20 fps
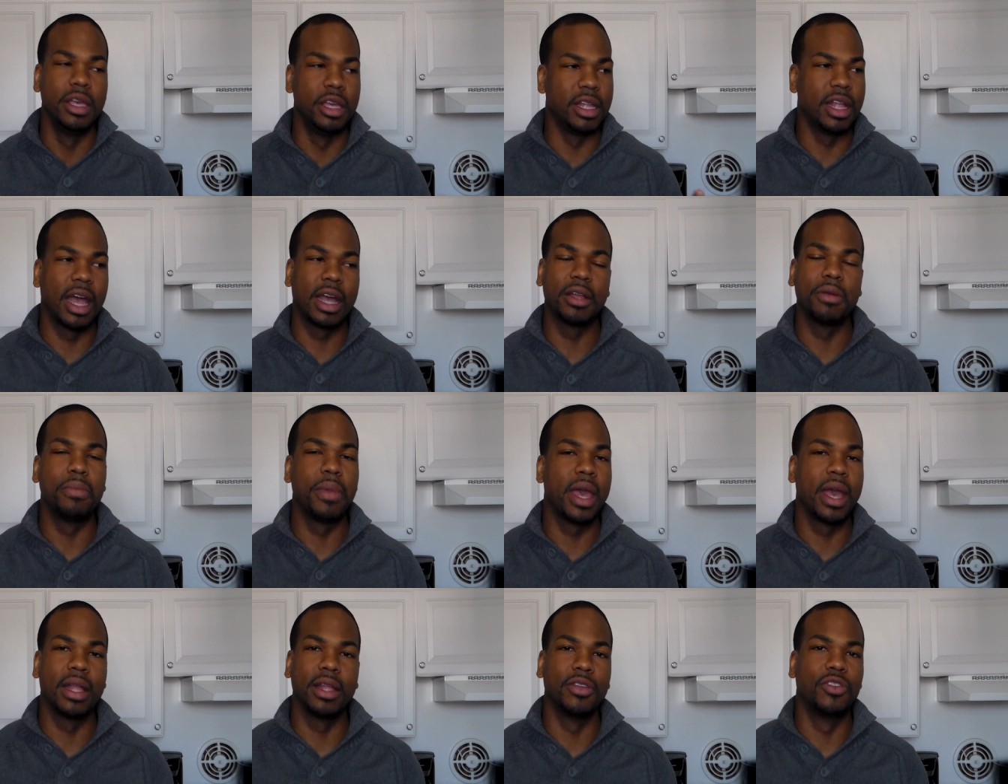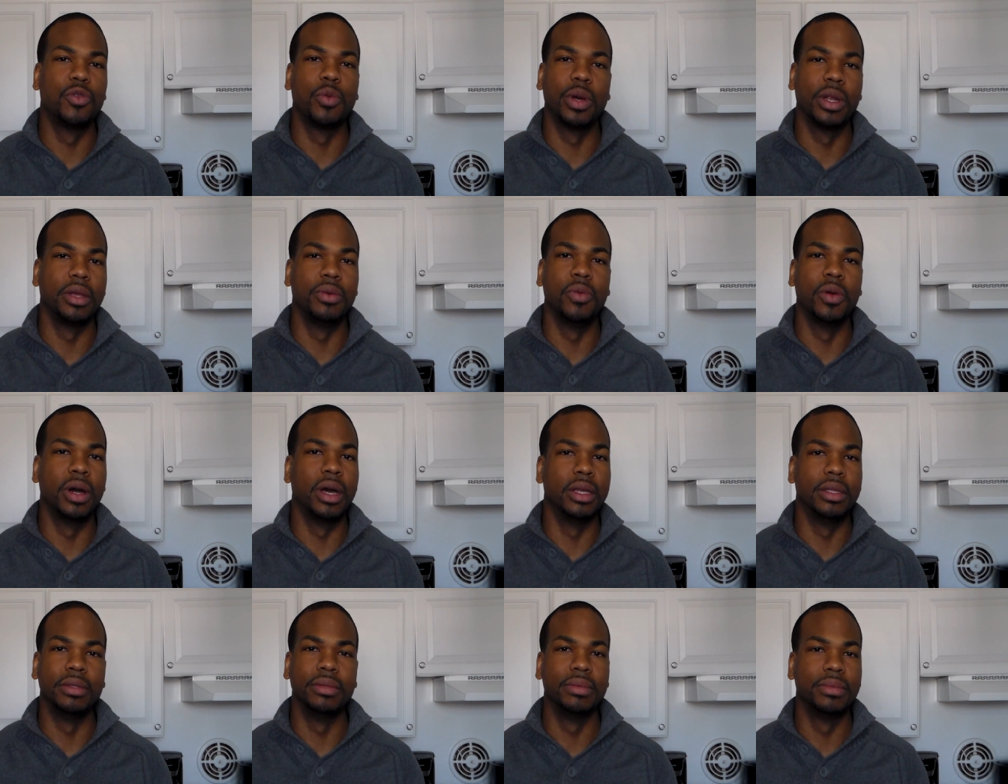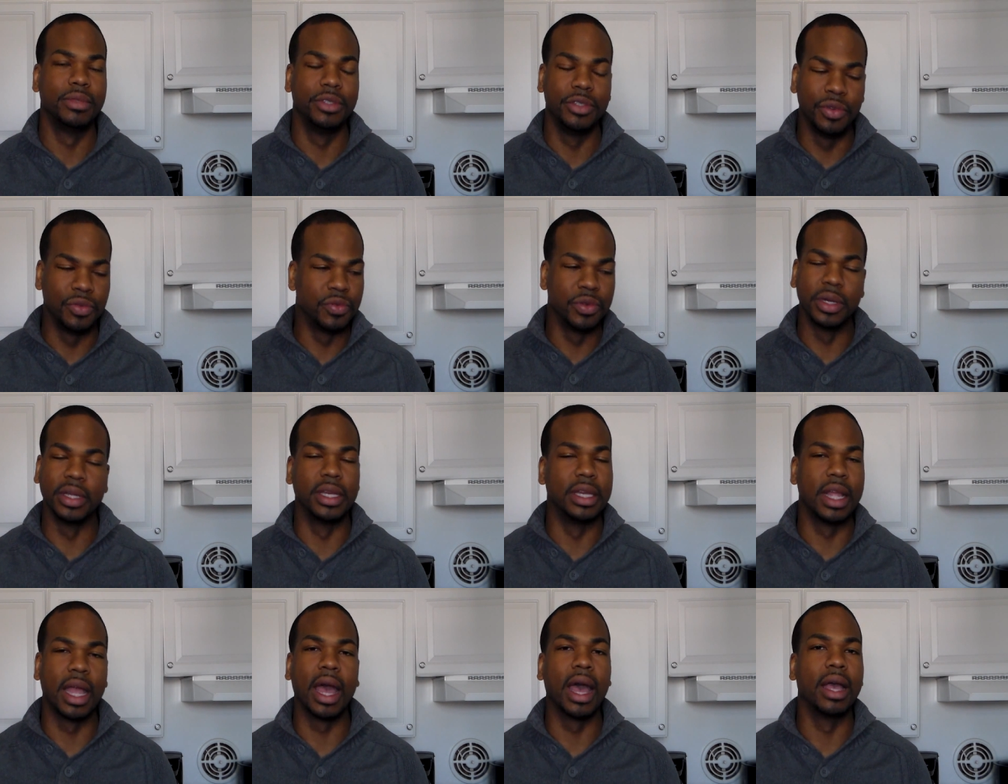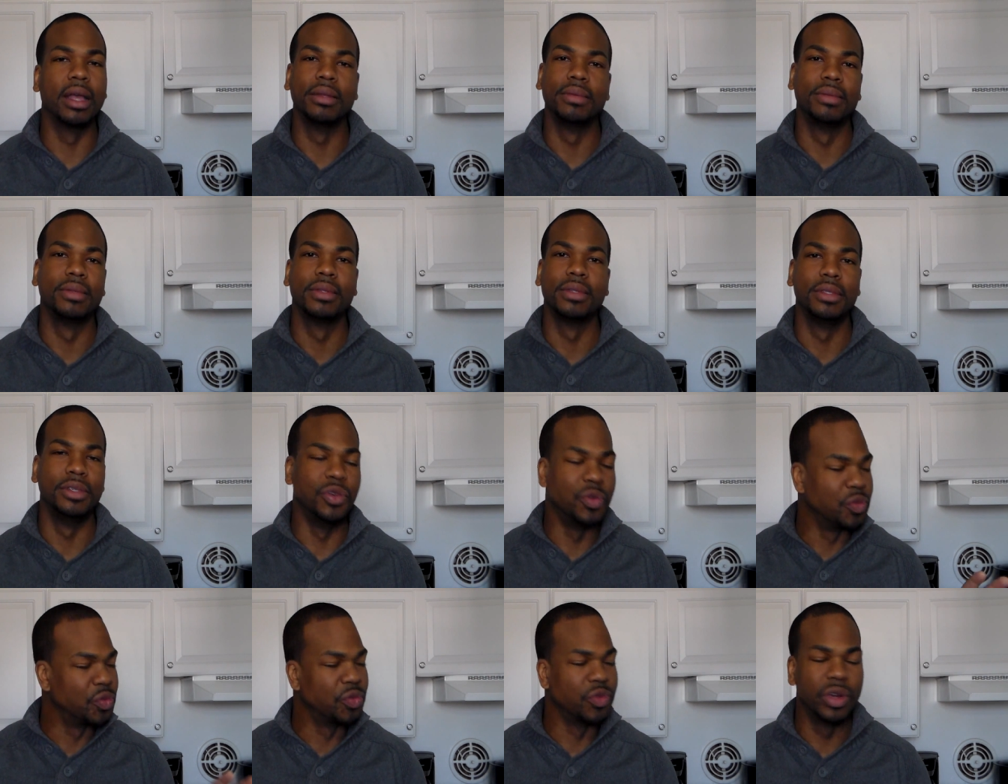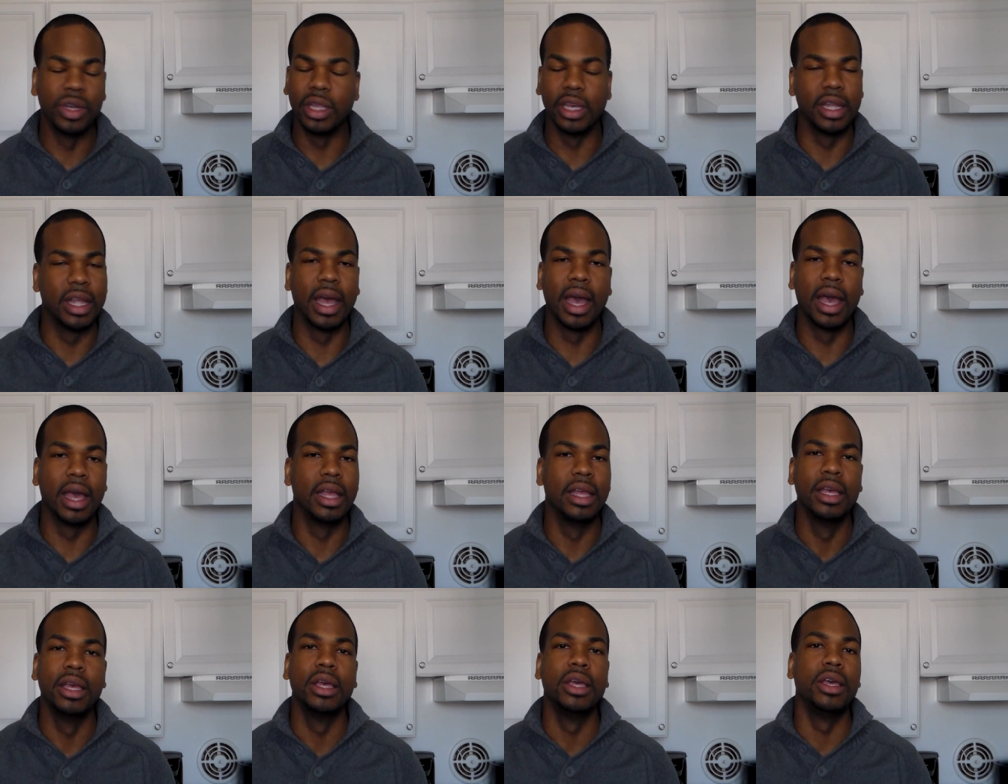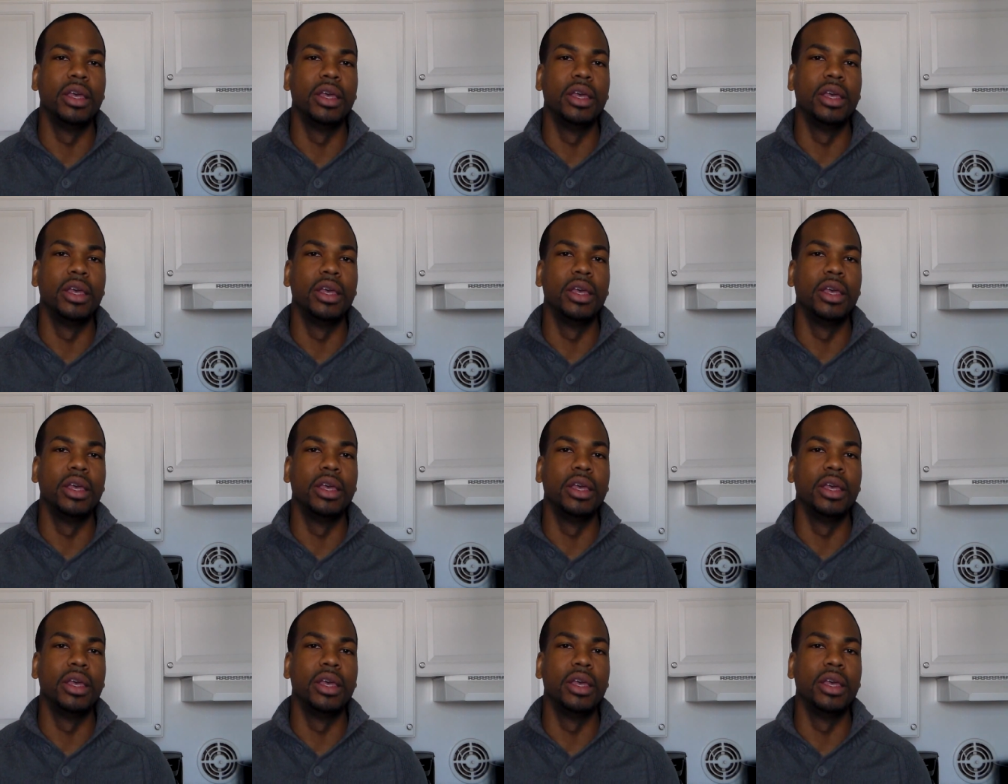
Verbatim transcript: You're not a man at 21. You're really not. You're really not.